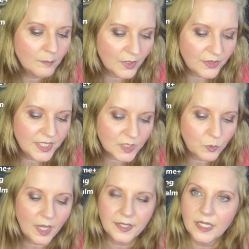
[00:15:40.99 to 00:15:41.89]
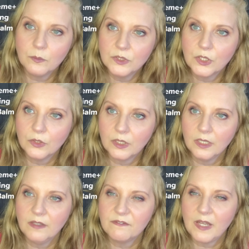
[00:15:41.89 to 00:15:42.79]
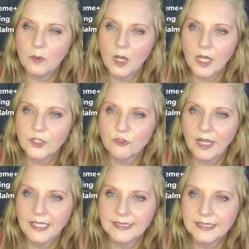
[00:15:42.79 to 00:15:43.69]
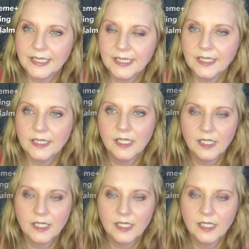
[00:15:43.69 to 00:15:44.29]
But this one, it was good and it felt hydrating.